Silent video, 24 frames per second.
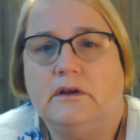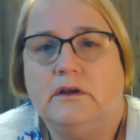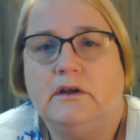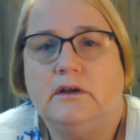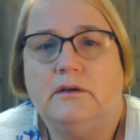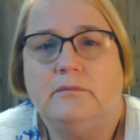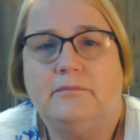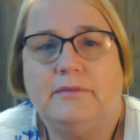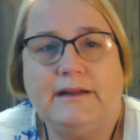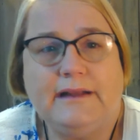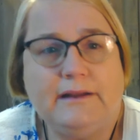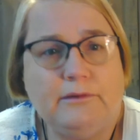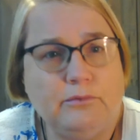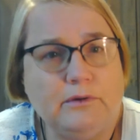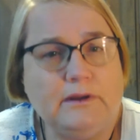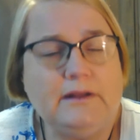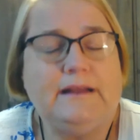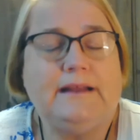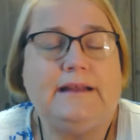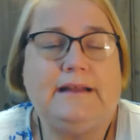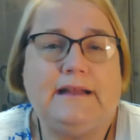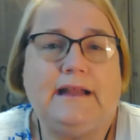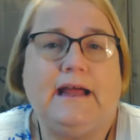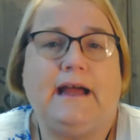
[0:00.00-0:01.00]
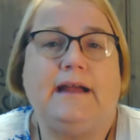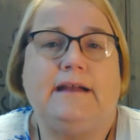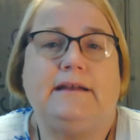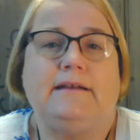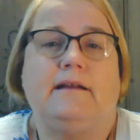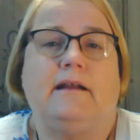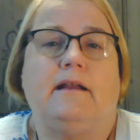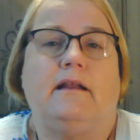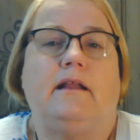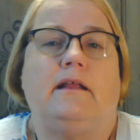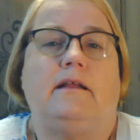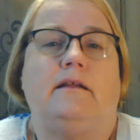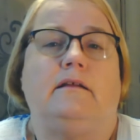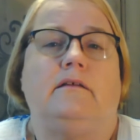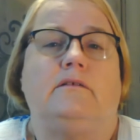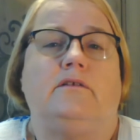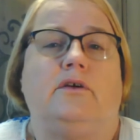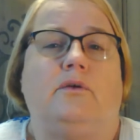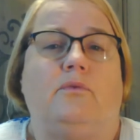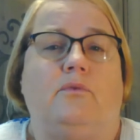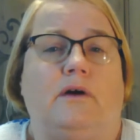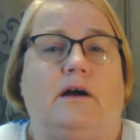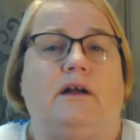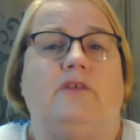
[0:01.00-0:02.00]
but he really liked
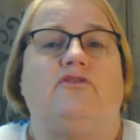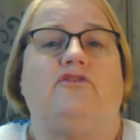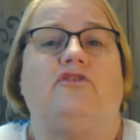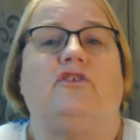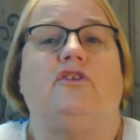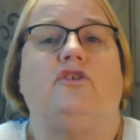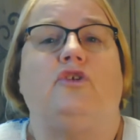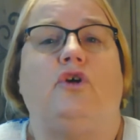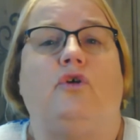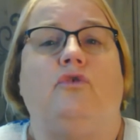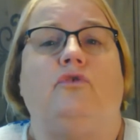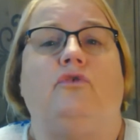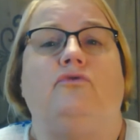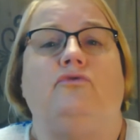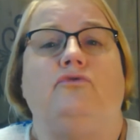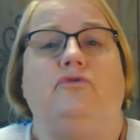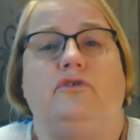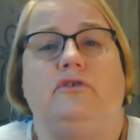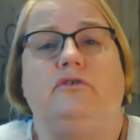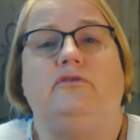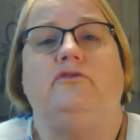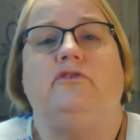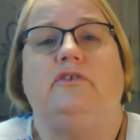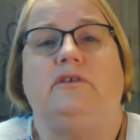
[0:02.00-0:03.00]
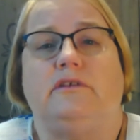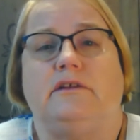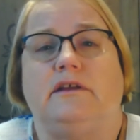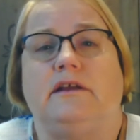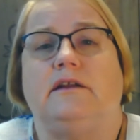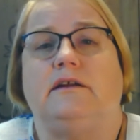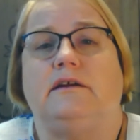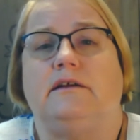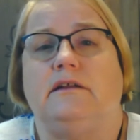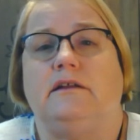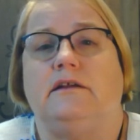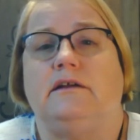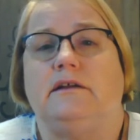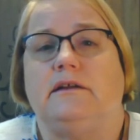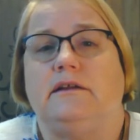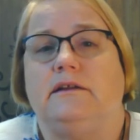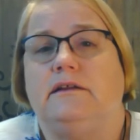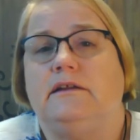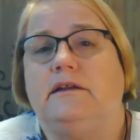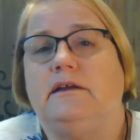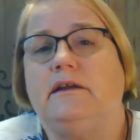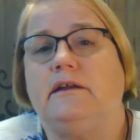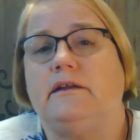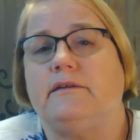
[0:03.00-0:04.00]
to watch the local news at 10 o'clock at
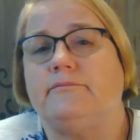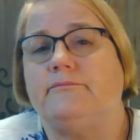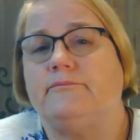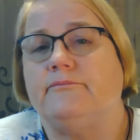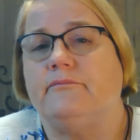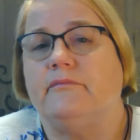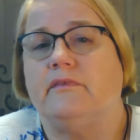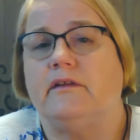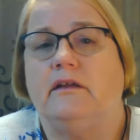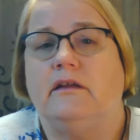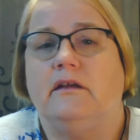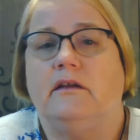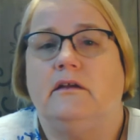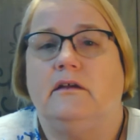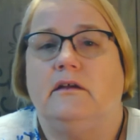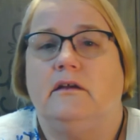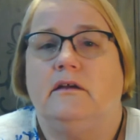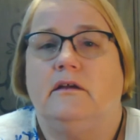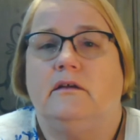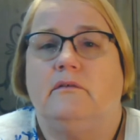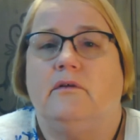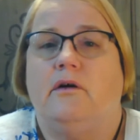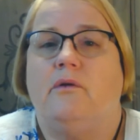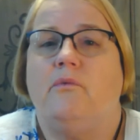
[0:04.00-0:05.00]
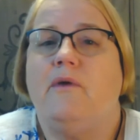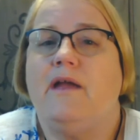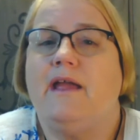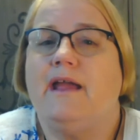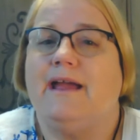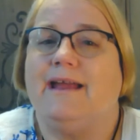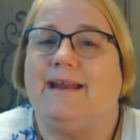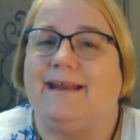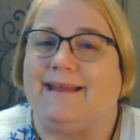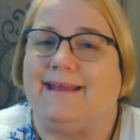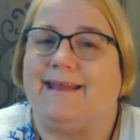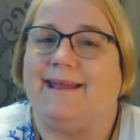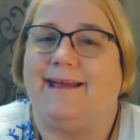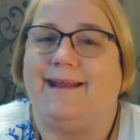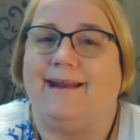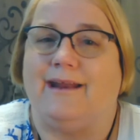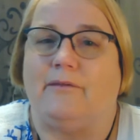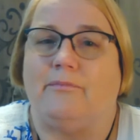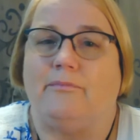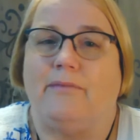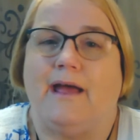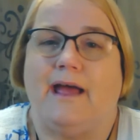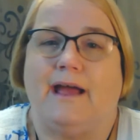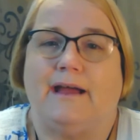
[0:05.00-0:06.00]
night. Well, we could get
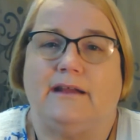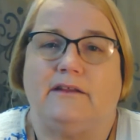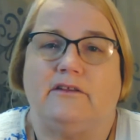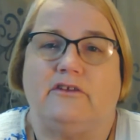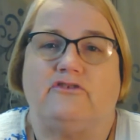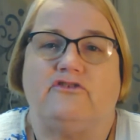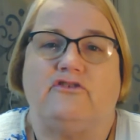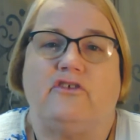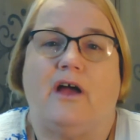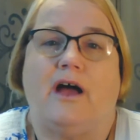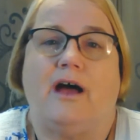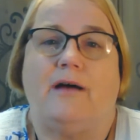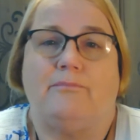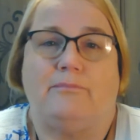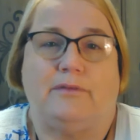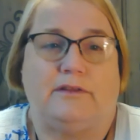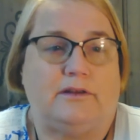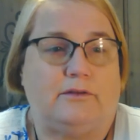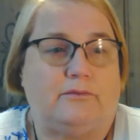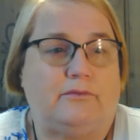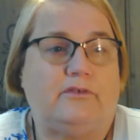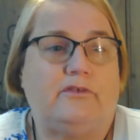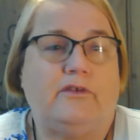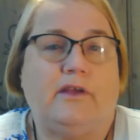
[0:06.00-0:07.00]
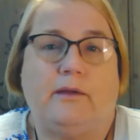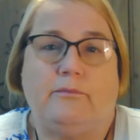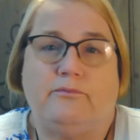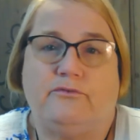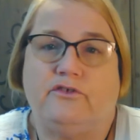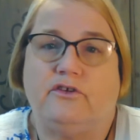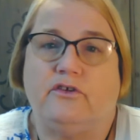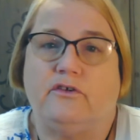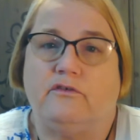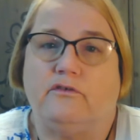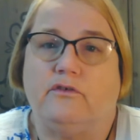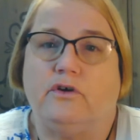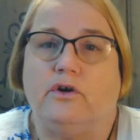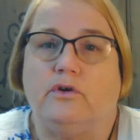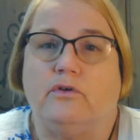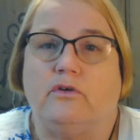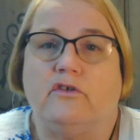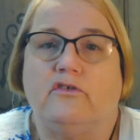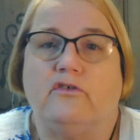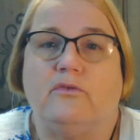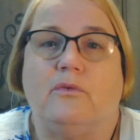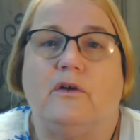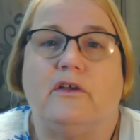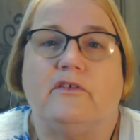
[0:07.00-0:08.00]
it back in the shop, but the reception, of
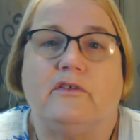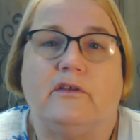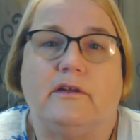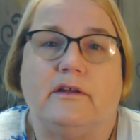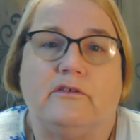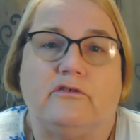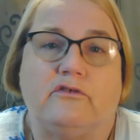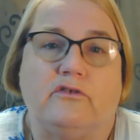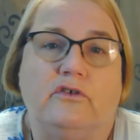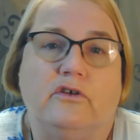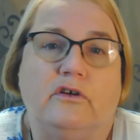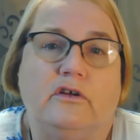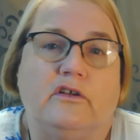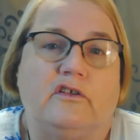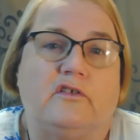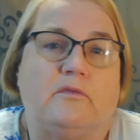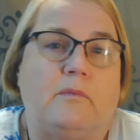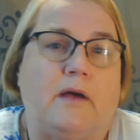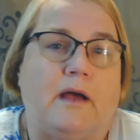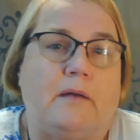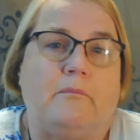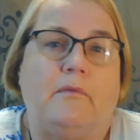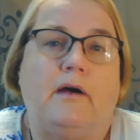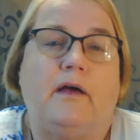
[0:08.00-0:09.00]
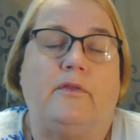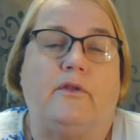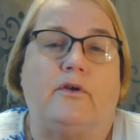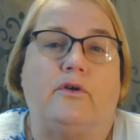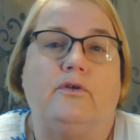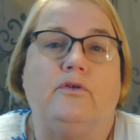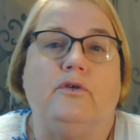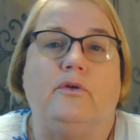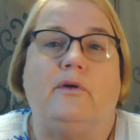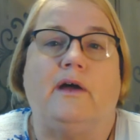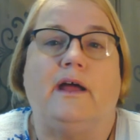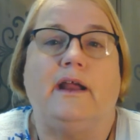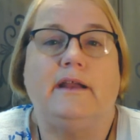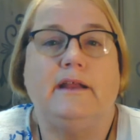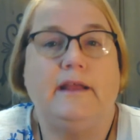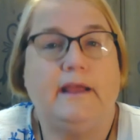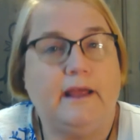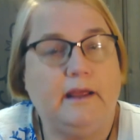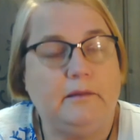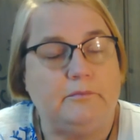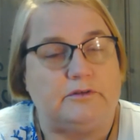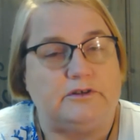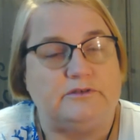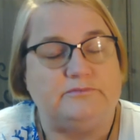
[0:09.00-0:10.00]
course, wasn't as good as my mother, who had
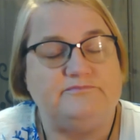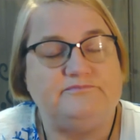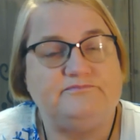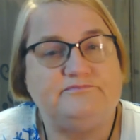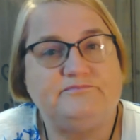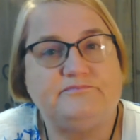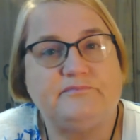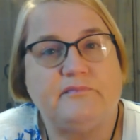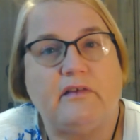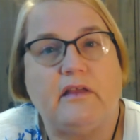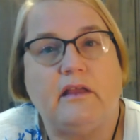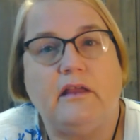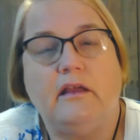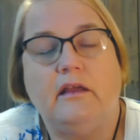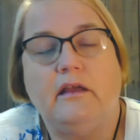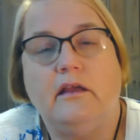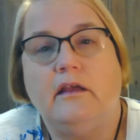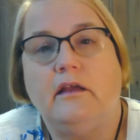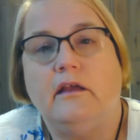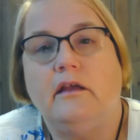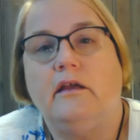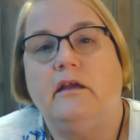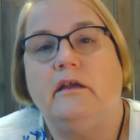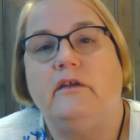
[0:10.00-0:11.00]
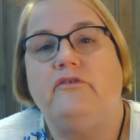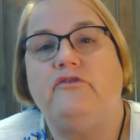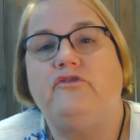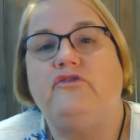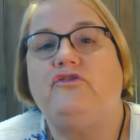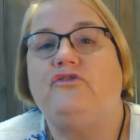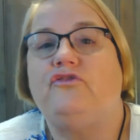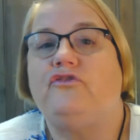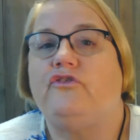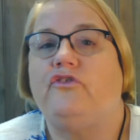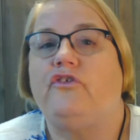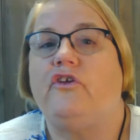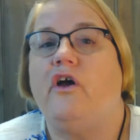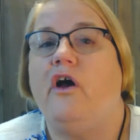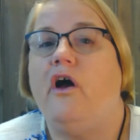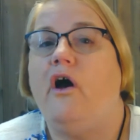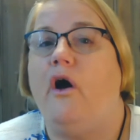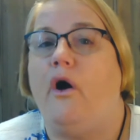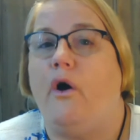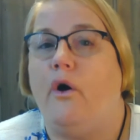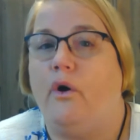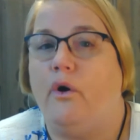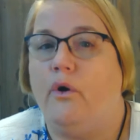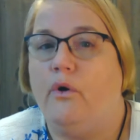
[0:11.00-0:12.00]
cable.
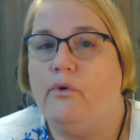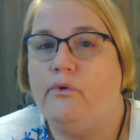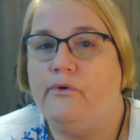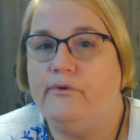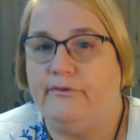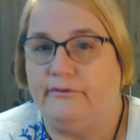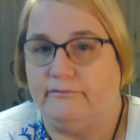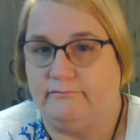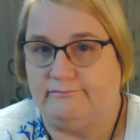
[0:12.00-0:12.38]
So